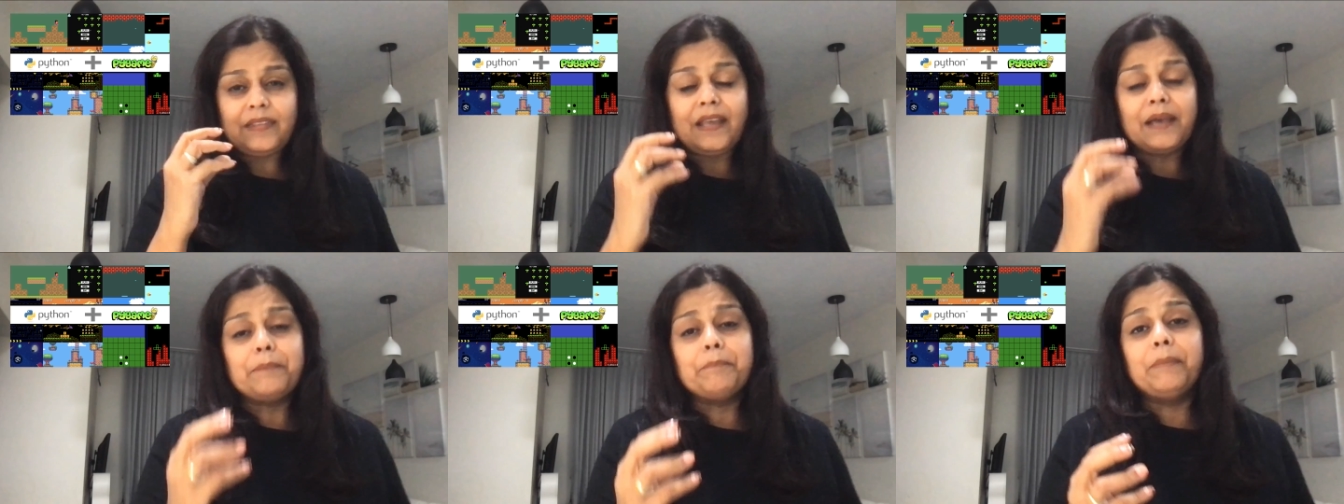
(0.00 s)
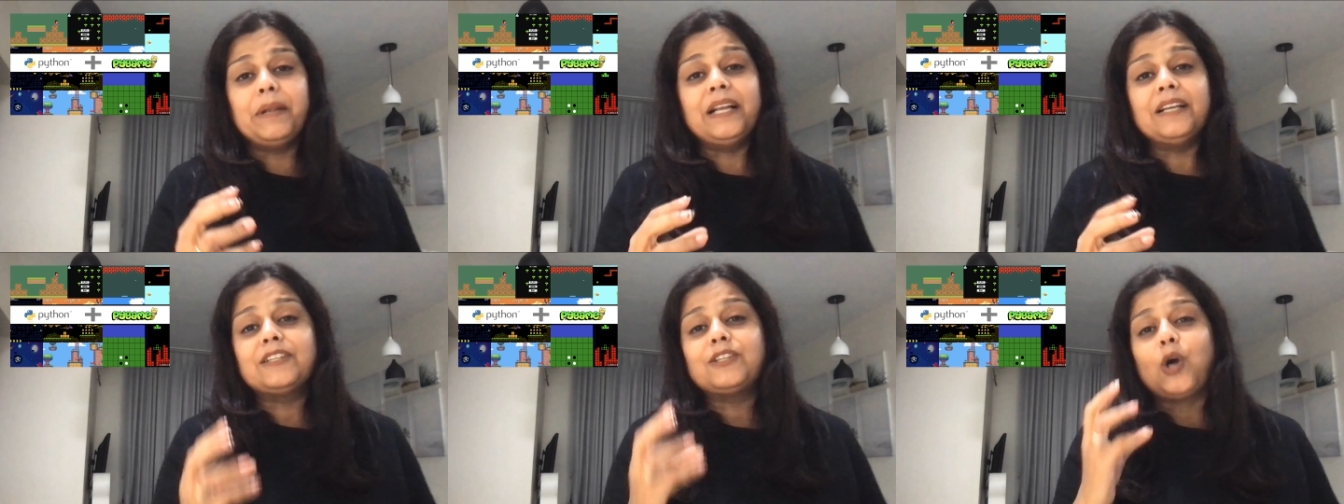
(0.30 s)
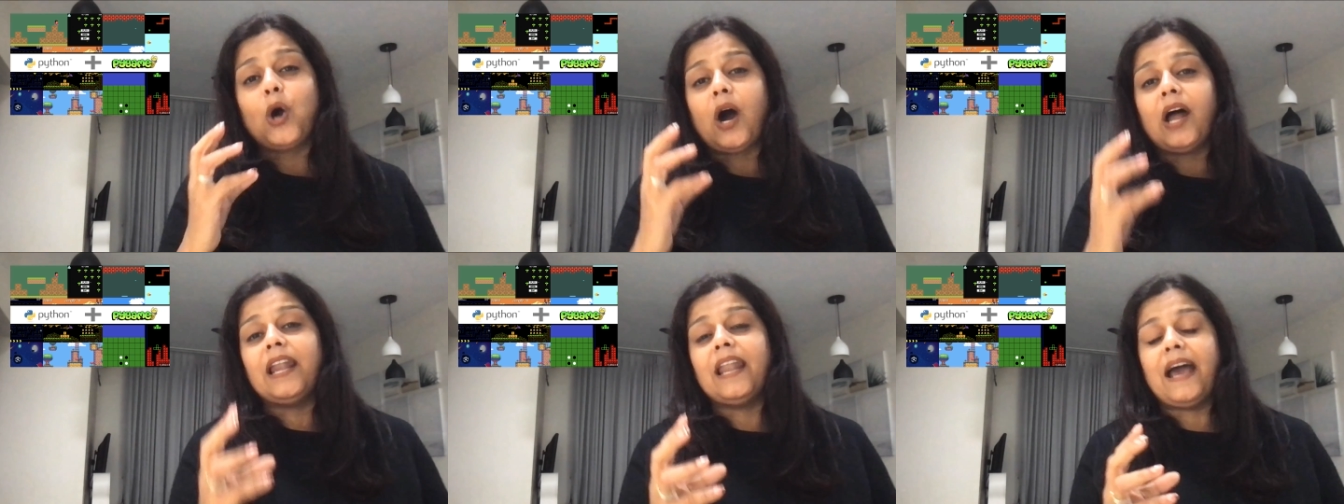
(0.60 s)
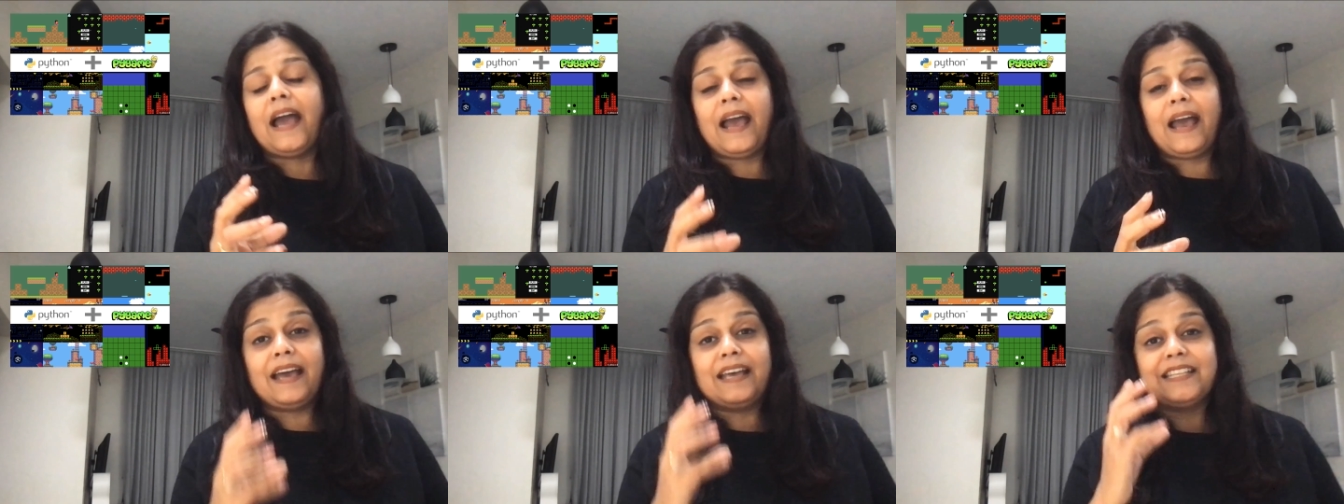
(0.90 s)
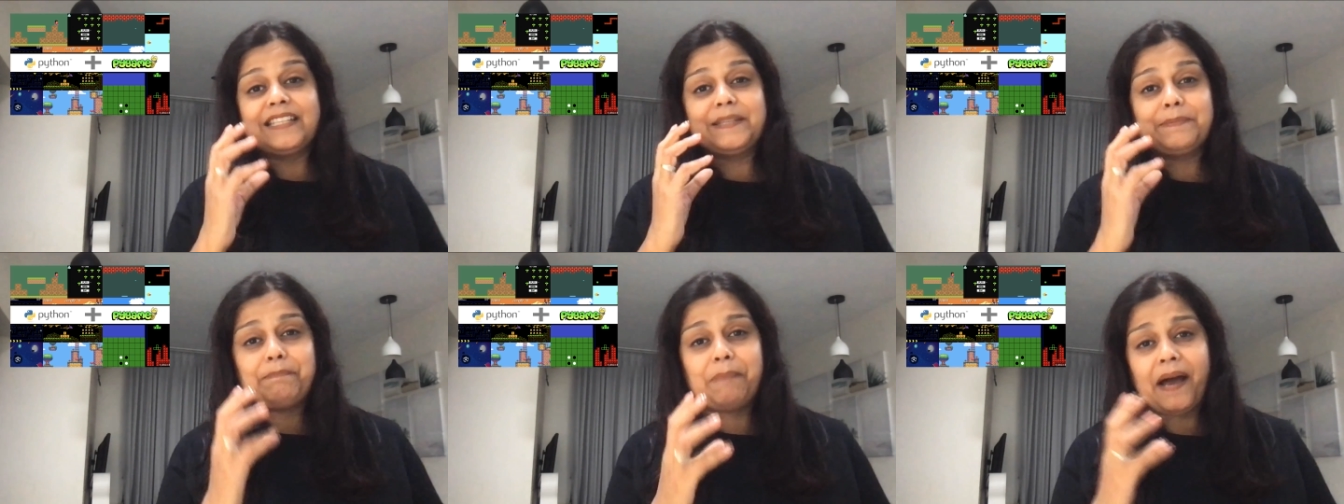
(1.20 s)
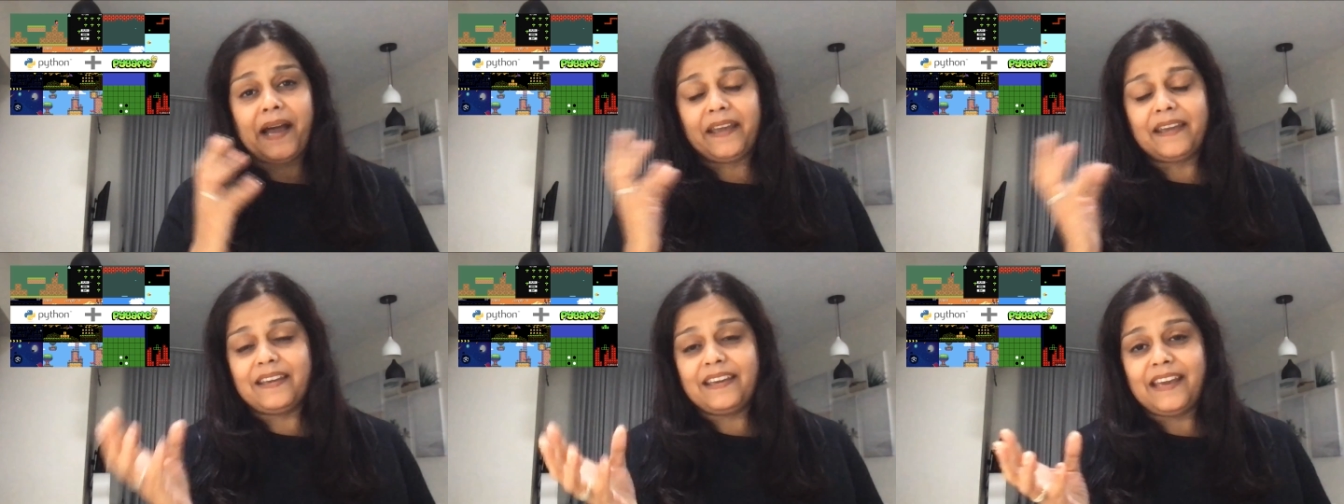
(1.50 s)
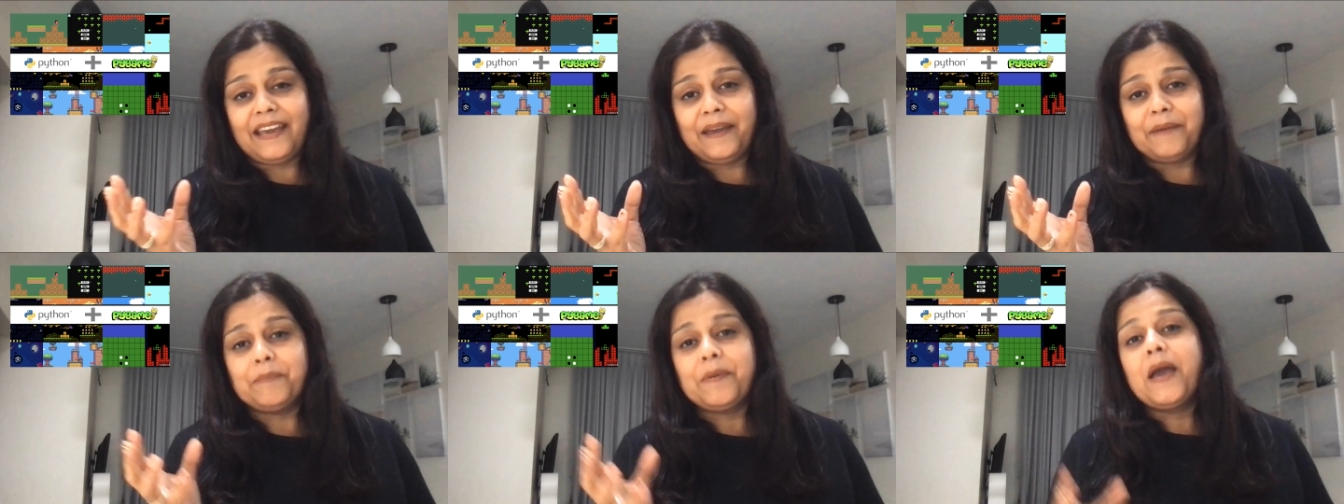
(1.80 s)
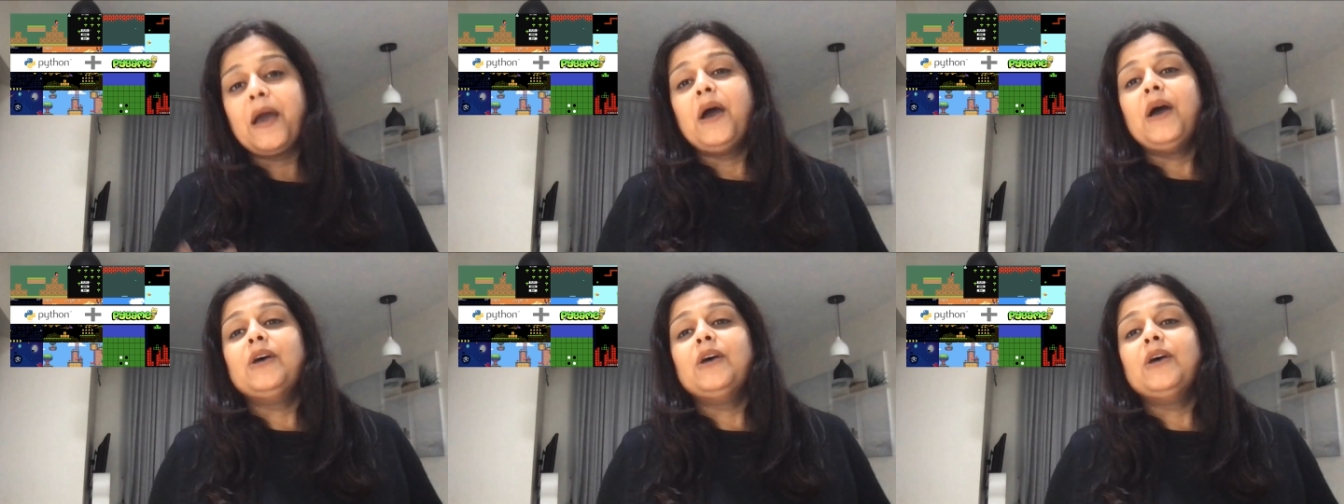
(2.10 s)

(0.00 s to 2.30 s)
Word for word: build call as pygame